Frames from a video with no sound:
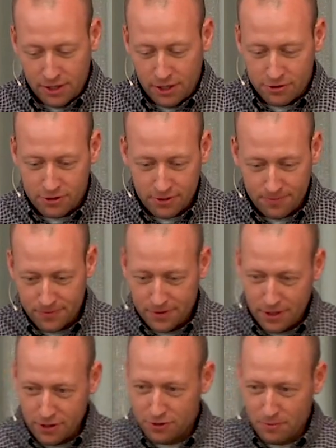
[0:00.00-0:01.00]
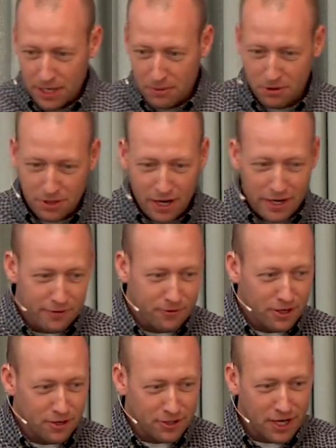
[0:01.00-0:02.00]
here's a here's a man with a knife,
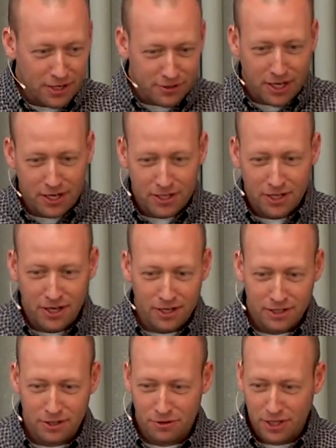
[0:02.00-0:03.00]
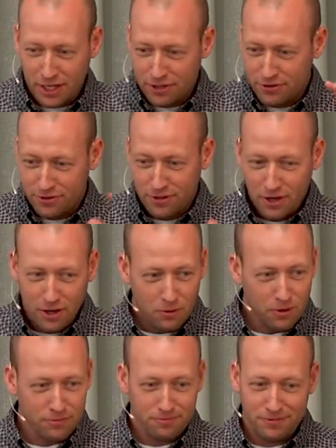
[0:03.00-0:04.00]
another guy's got a gun, and you think it's,
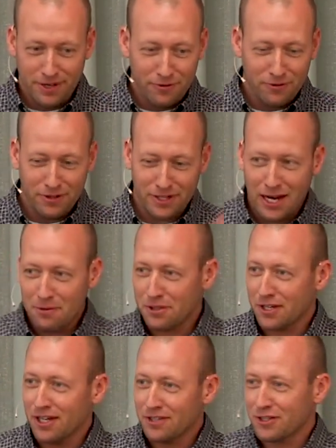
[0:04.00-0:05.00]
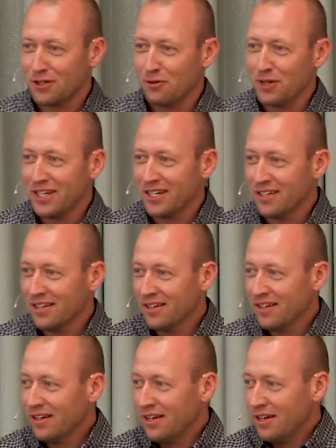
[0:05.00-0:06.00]
well, definitely the guy with the gun's going to win.
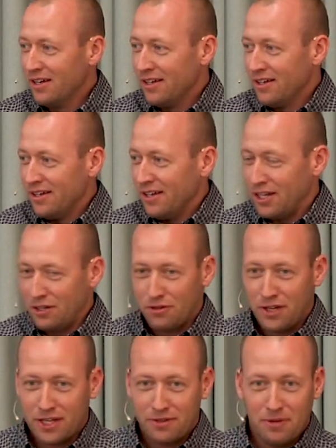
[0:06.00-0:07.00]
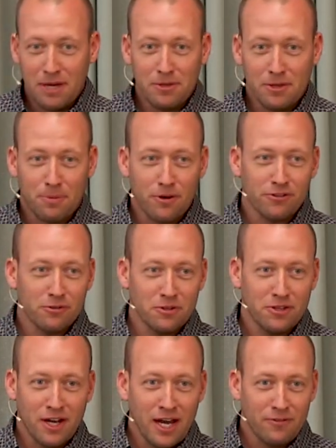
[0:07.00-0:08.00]
And you think maybe the person with
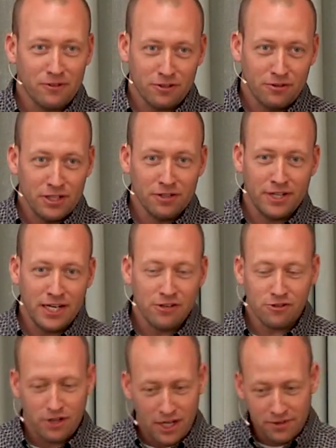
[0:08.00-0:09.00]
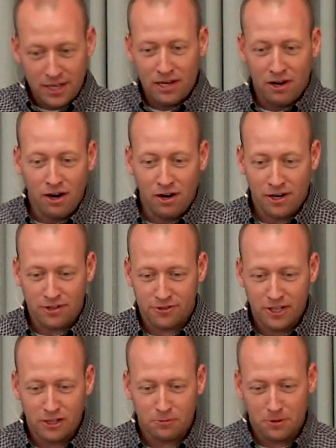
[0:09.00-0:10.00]
the knife is in real danger, and they are in a
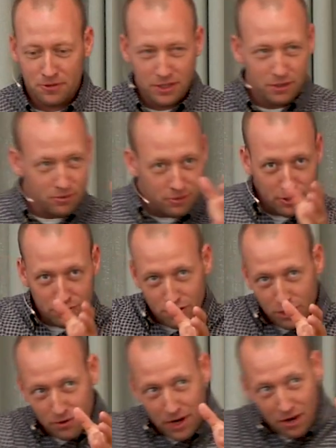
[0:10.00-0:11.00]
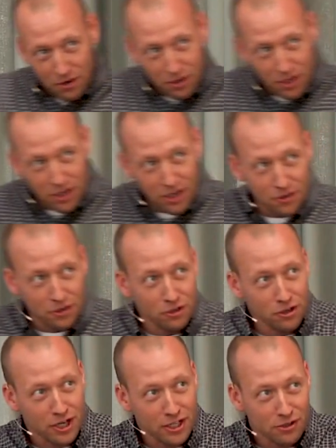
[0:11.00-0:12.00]
sense, but then you, you turn around and you get another
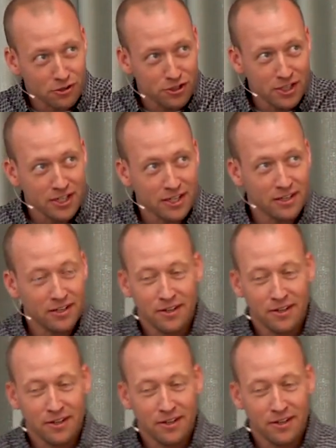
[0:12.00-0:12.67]
look, and you see